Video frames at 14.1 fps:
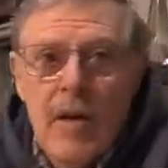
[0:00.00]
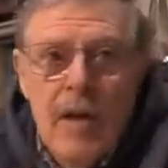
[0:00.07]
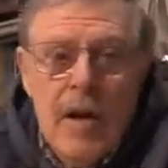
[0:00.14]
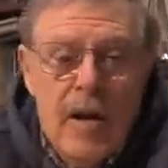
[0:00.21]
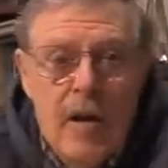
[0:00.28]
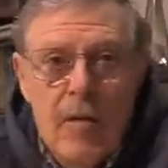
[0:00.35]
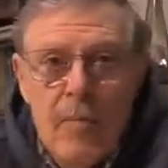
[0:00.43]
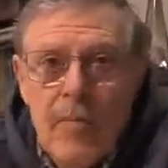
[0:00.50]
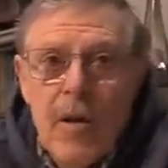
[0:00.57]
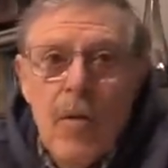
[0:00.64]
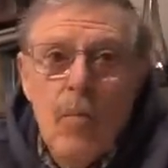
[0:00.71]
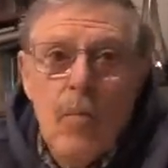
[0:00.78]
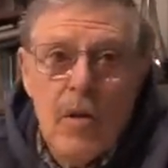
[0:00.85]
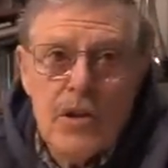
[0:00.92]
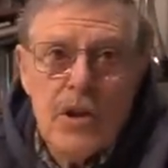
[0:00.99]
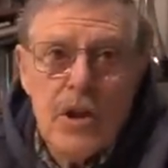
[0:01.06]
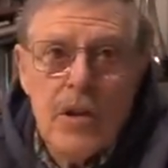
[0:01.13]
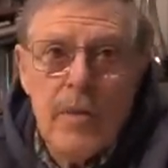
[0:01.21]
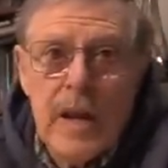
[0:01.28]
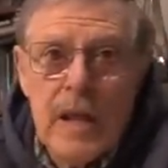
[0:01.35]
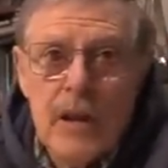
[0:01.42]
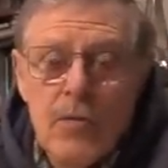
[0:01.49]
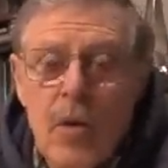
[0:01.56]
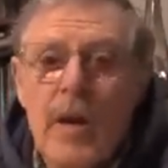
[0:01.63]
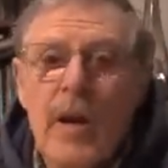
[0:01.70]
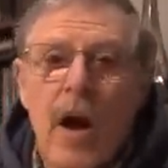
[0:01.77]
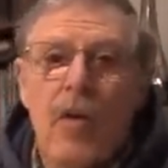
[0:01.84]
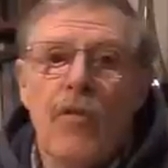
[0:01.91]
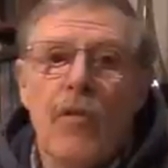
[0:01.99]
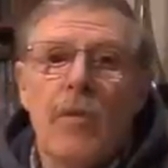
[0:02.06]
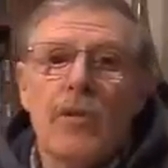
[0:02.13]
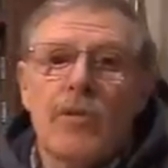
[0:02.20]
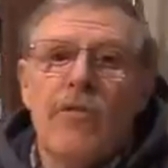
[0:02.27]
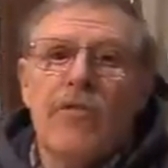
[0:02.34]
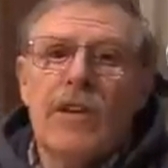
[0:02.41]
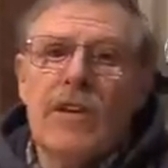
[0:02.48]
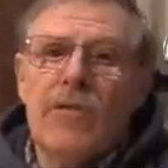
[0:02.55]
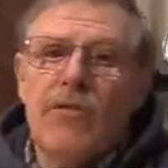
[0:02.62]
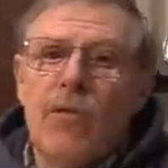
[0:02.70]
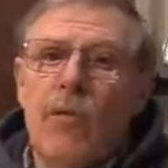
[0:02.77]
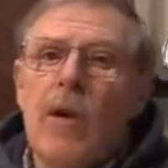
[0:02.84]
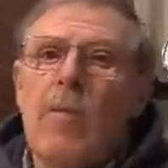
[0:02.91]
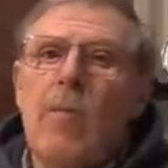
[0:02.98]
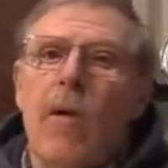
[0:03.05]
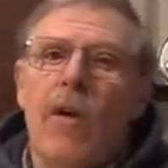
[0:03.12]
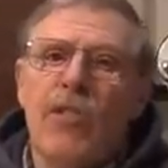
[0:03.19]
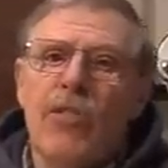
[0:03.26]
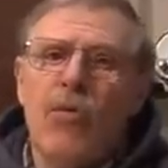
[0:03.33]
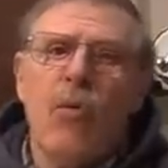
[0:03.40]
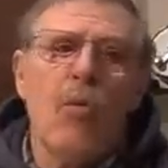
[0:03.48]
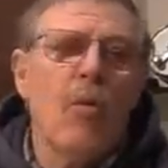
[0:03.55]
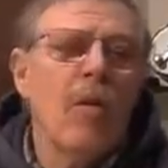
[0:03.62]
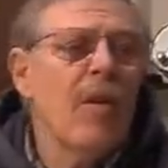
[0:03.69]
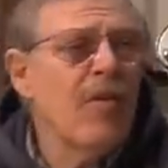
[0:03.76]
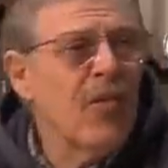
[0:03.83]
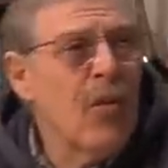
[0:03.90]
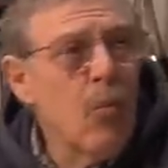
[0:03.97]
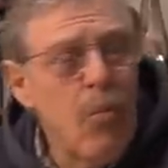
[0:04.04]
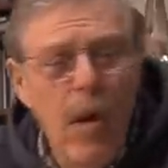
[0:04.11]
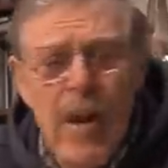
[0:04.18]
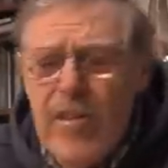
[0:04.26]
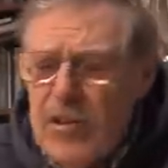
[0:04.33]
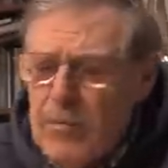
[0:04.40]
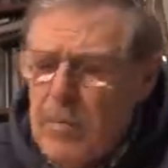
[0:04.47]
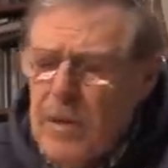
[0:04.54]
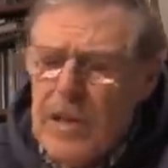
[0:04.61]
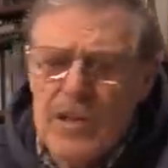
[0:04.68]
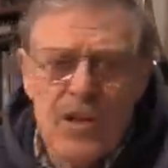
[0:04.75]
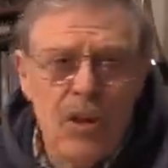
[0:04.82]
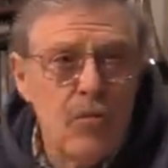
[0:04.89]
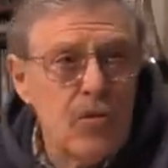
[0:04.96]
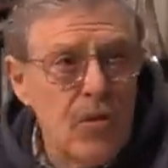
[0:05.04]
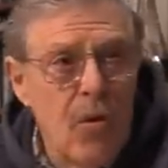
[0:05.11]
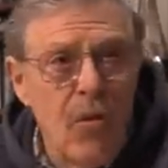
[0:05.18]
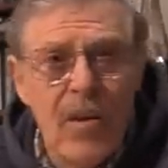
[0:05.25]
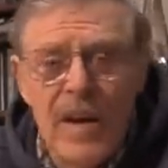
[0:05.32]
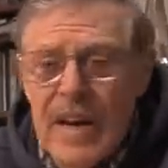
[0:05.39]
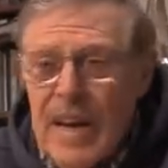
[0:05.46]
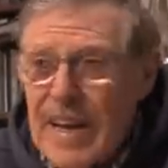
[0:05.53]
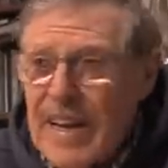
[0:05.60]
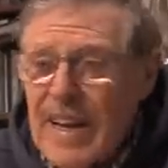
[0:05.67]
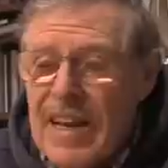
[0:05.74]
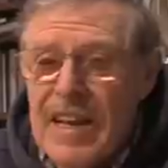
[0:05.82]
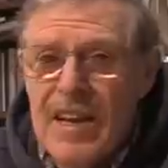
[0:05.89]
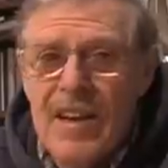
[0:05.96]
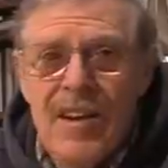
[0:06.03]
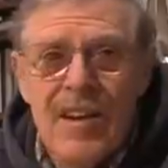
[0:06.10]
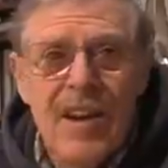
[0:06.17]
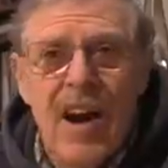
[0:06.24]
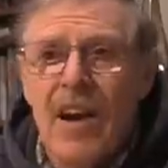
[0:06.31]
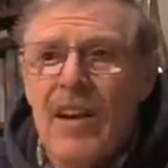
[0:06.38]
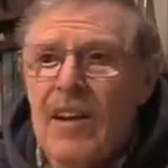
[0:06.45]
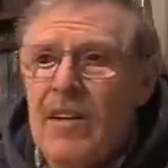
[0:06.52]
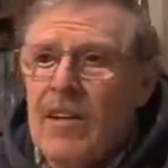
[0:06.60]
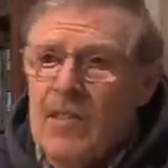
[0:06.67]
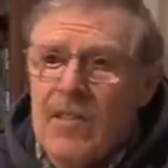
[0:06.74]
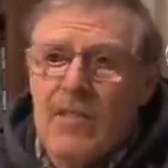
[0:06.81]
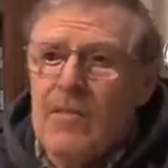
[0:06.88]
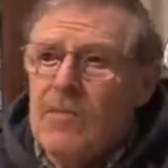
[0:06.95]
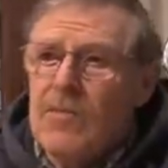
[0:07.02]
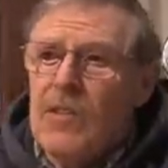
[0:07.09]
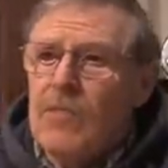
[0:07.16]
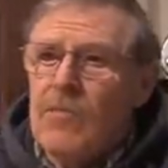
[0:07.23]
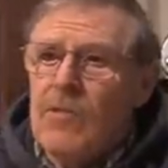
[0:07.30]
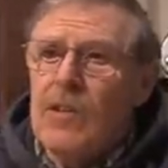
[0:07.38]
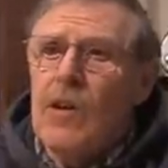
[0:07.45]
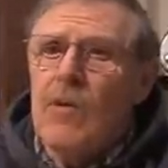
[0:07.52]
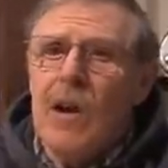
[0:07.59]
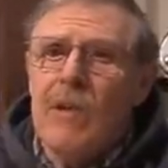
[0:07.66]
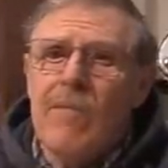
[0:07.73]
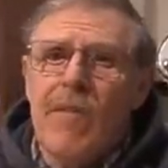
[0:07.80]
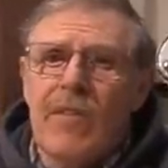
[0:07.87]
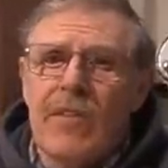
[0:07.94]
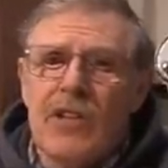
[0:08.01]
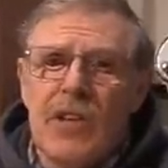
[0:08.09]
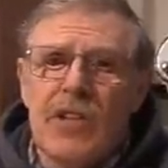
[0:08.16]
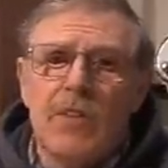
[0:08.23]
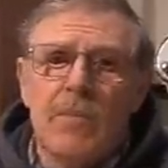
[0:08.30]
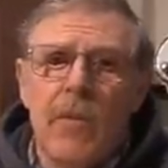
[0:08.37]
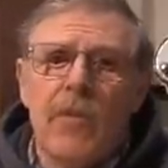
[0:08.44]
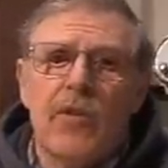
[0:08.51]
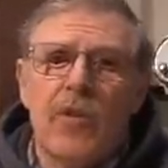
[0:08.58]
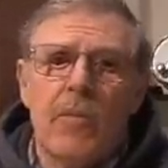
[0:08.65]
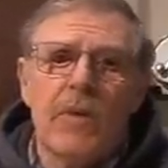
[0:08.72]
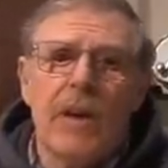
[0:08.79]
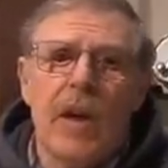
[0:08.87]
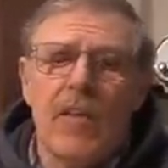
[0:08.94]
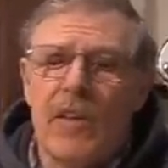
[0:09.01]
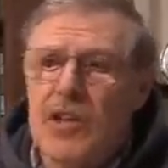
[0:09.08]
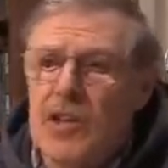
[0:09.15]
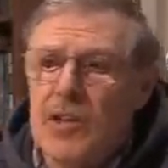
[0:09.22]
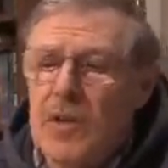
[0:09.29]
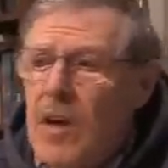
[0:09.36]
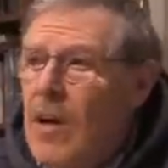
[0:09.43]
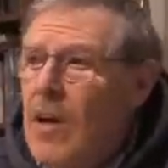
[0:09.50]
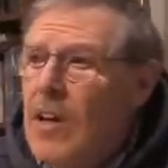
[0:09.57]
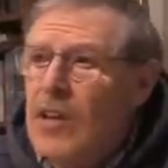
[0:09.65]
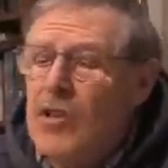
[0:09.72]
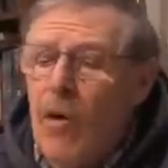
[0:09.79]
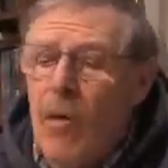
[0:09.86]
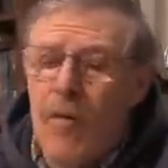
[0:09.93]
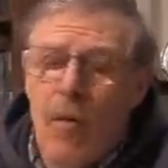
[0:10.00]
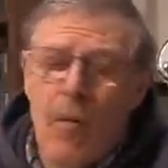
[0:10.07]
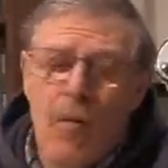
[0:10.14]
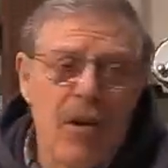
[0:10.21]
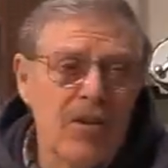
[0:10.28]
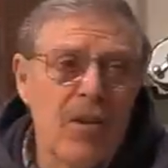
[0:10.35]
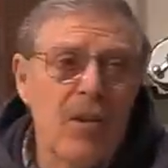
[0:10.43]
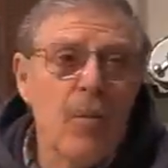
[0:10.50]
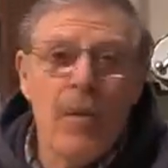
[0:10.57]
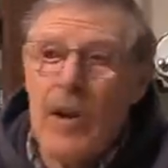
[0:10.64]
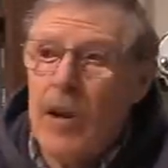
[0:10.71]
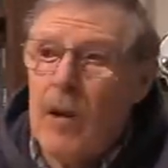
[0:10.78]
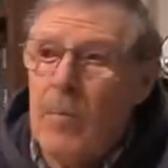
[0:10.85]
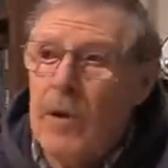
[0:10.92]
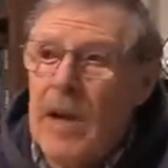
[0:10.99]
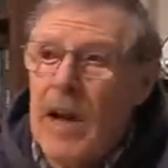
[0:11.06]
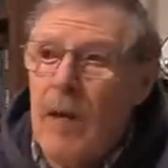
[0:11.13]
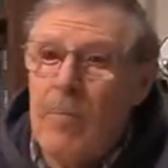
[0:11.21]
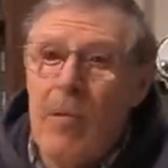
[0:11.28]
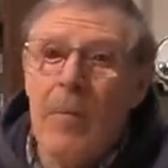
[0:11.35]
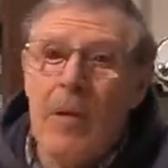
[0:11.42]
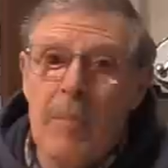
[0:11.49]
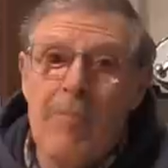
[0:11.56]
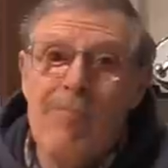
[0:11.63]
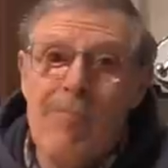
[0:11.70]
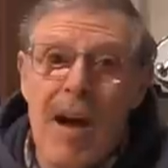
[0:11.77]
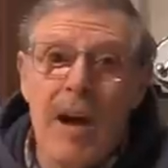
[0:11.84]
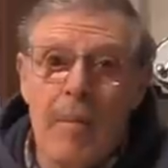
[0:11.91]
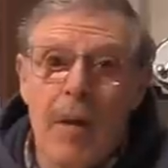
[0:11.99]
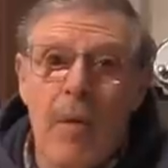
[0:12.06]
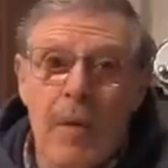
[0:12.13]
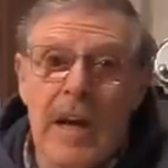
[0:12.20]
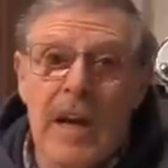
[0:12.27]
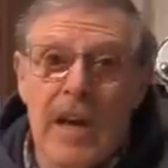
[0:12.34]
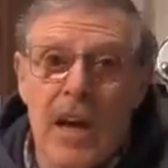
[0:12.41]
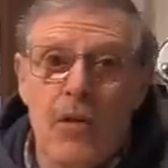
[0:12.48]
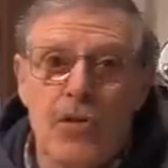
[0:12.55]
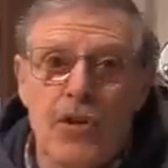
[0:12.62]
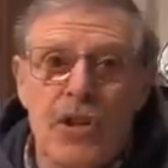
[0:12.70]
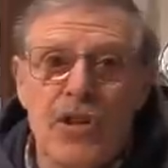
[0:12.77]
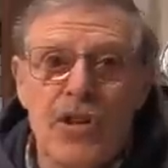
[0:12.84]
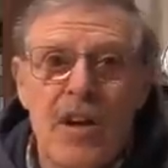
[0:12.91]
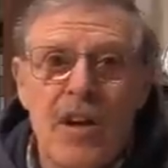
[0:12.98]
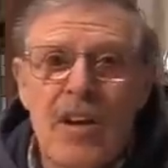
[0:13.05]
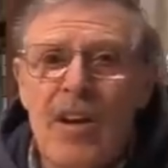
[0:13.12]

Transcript: Um, We'll see you in the next one. Hopefully we've got some fishing for you. But I thought the weather's been so dire lately and the, the UK river season by the time you get this is, so I don't know when I'm going to put it up, probably round about when it closes.